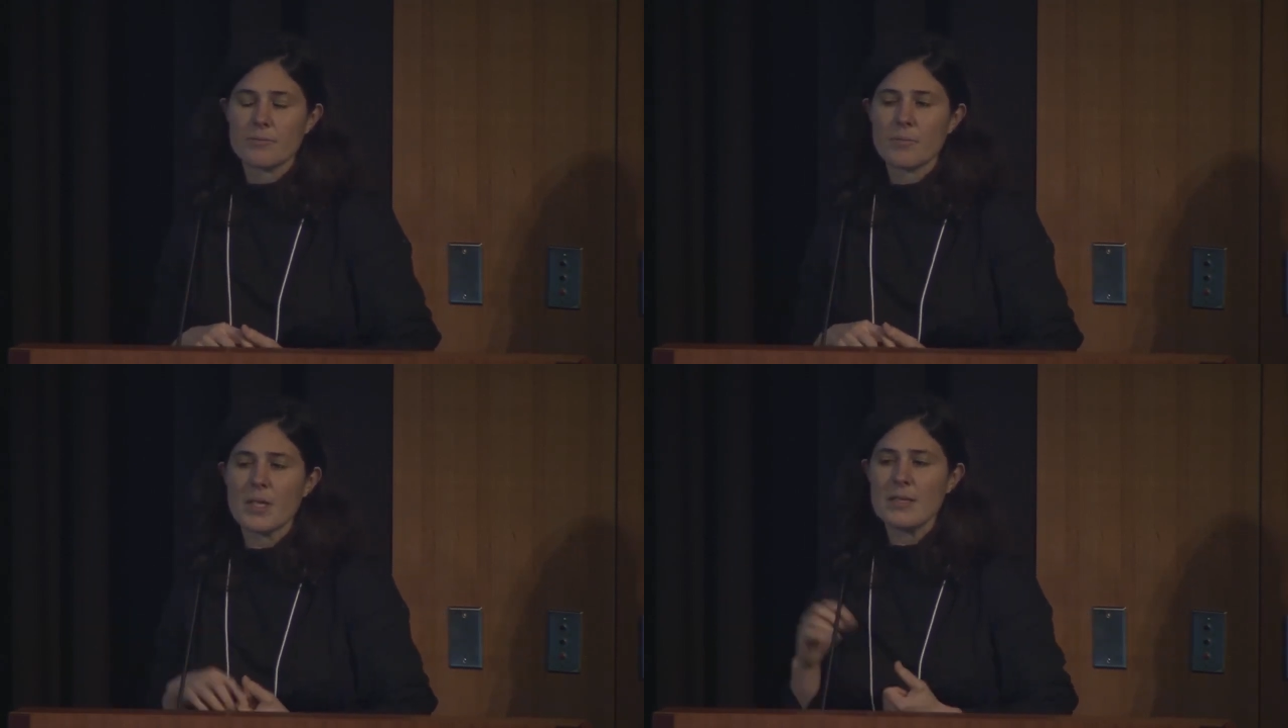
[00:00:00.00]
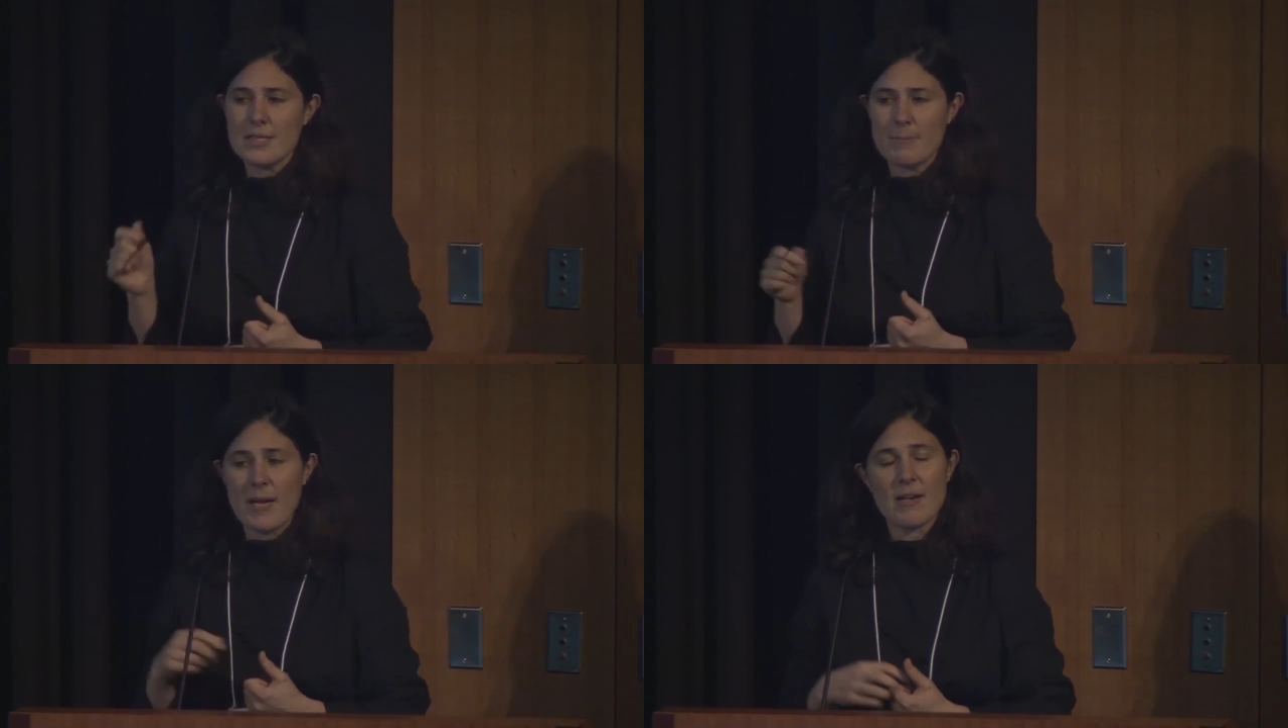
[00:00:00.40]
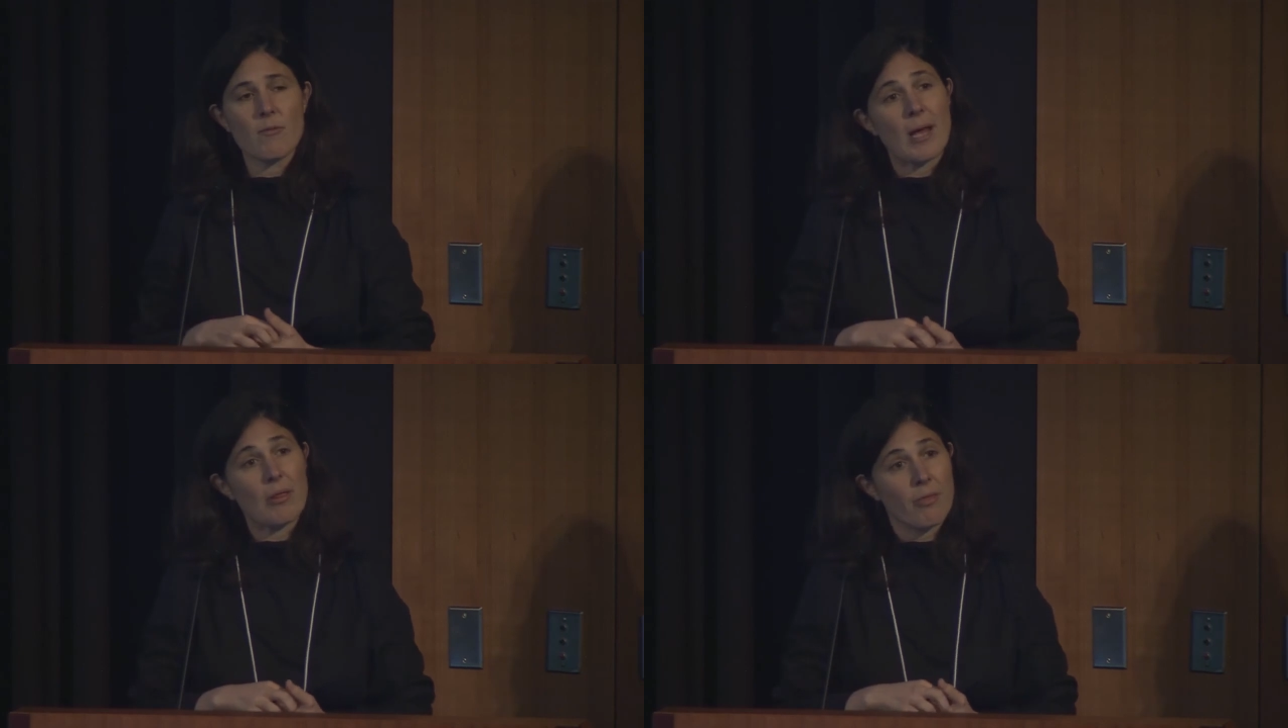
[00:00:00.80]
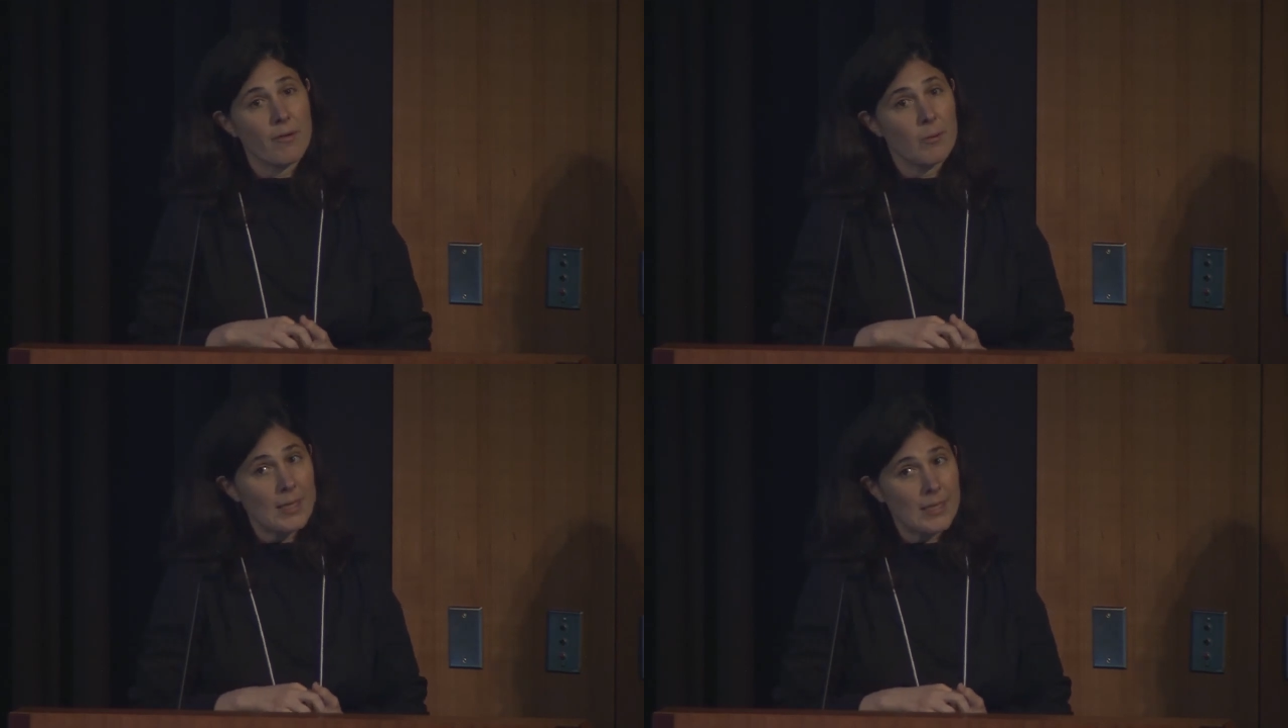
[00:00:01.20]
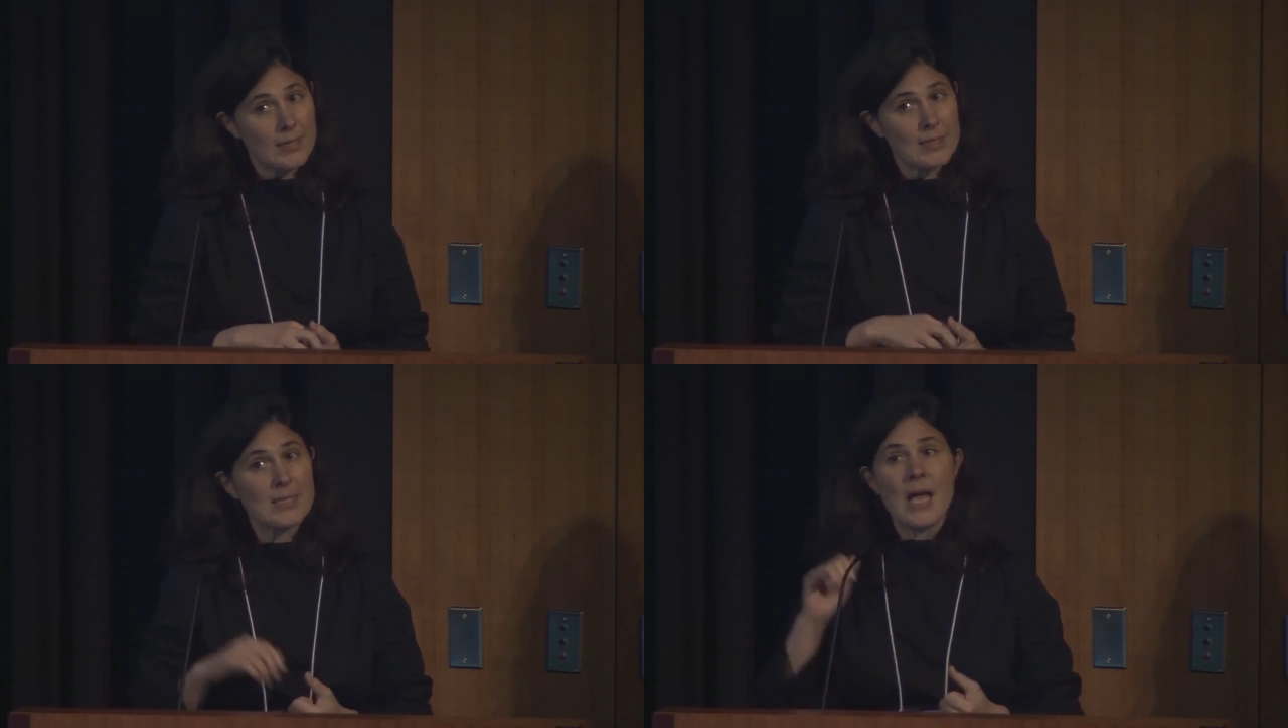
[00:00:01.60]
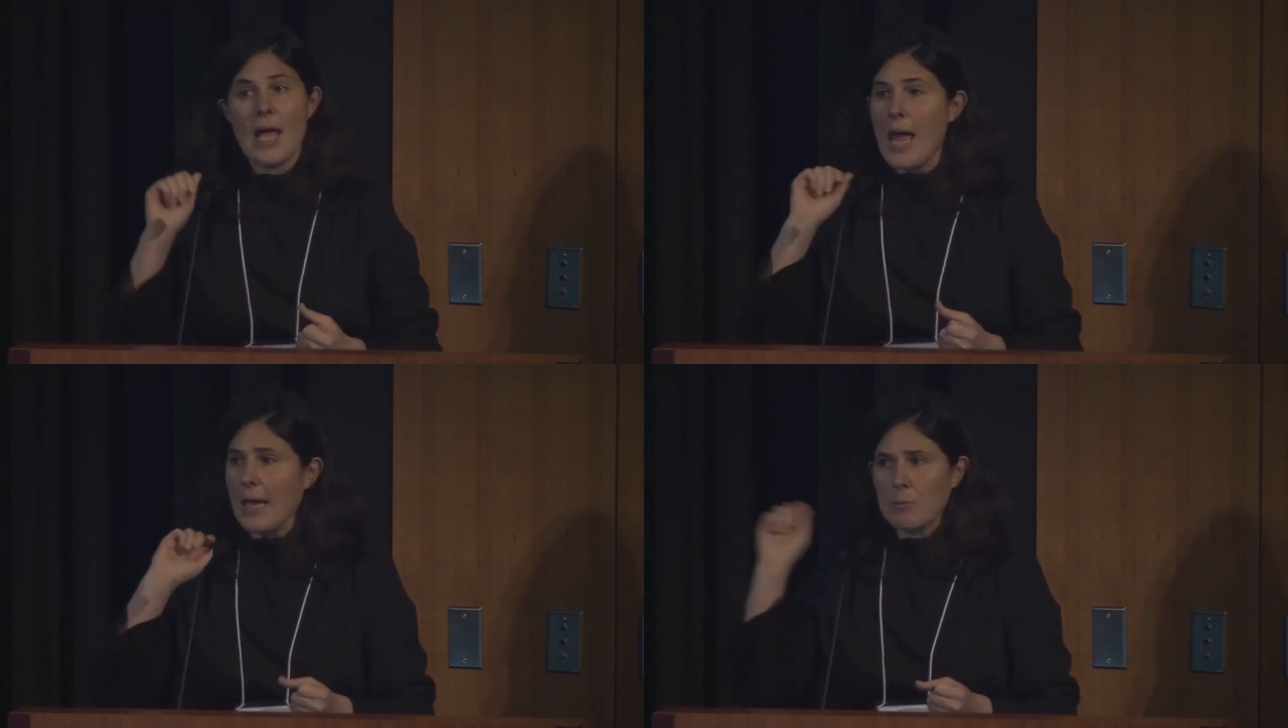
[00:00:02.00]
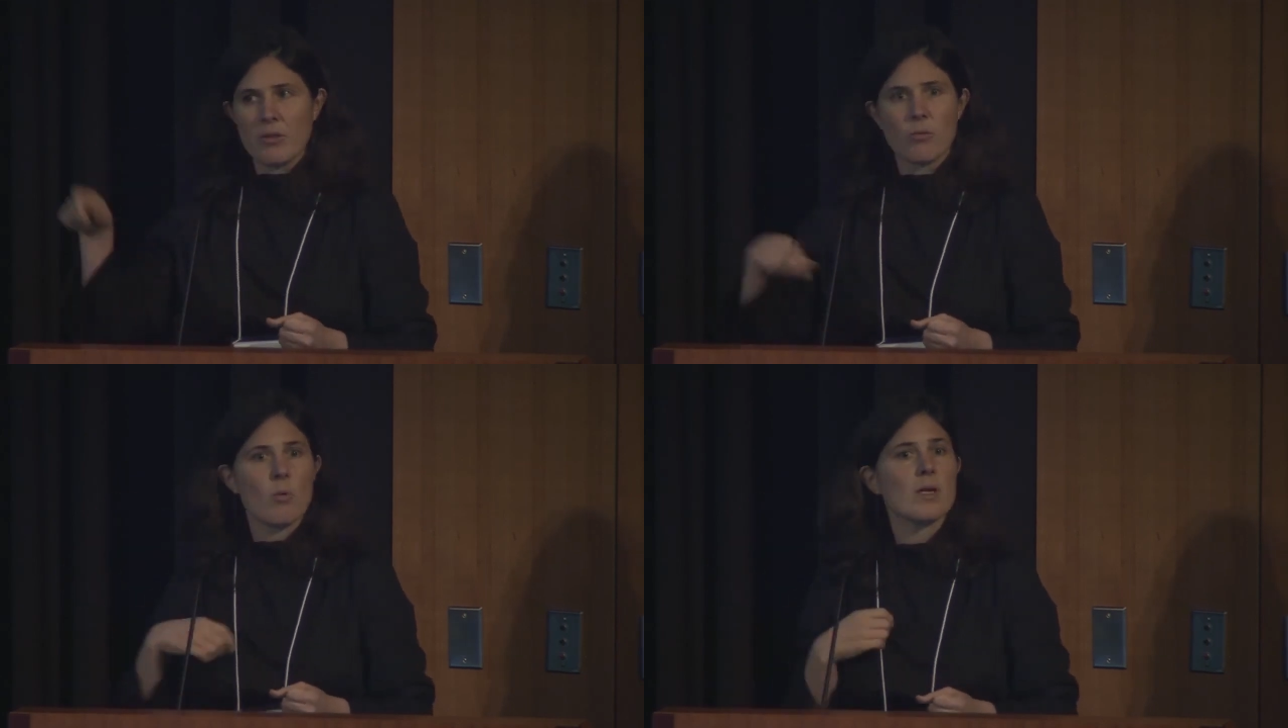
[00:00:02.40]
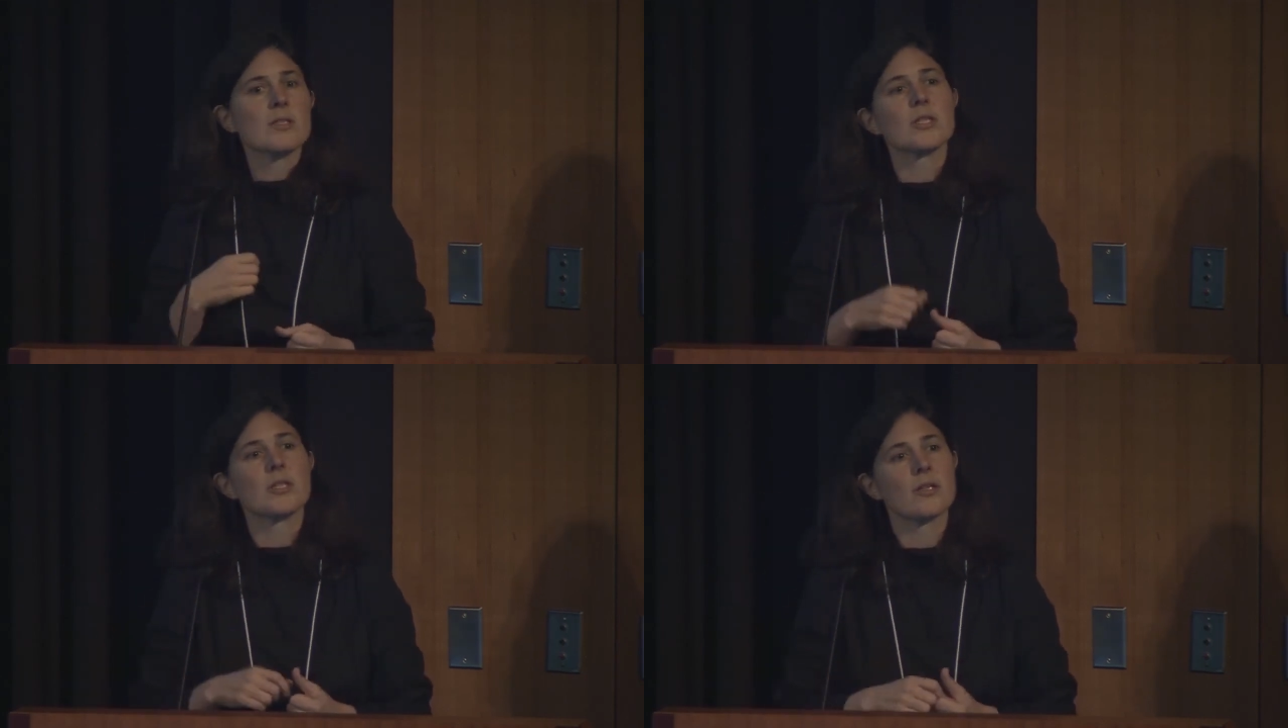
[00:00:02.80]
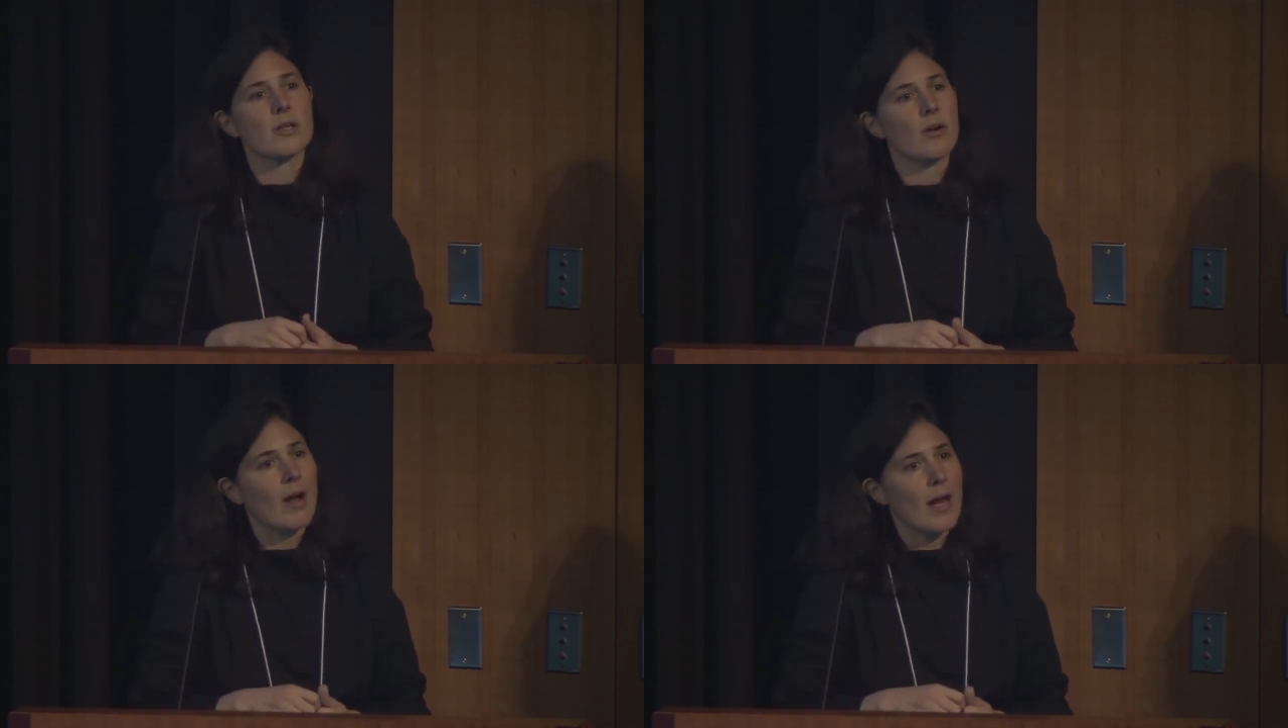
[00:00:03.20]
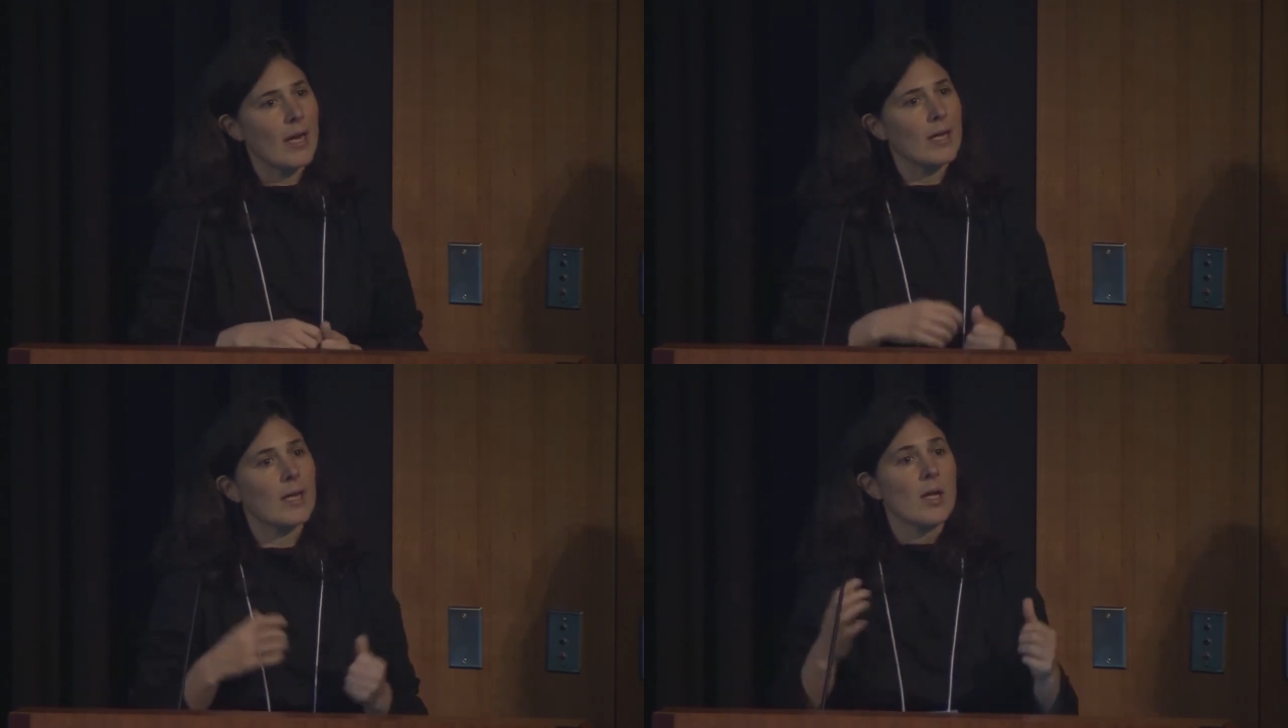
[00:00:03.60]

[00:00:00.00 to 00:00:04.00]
in the span of about 3 weeks, and with one turn of the crank,